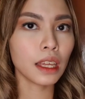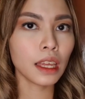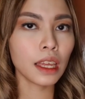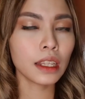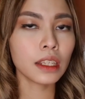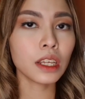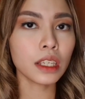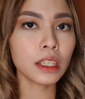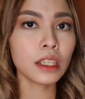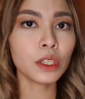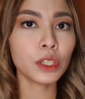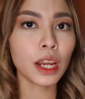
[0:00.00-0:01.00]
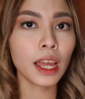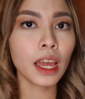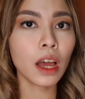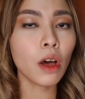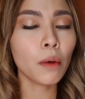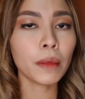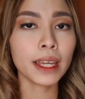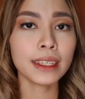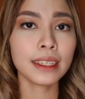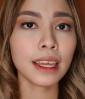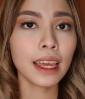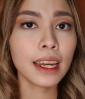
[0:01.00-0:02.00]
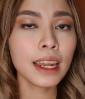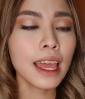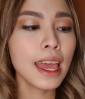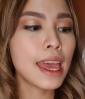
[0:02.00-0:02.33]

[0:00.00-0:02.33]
it doesn't dry out my skin.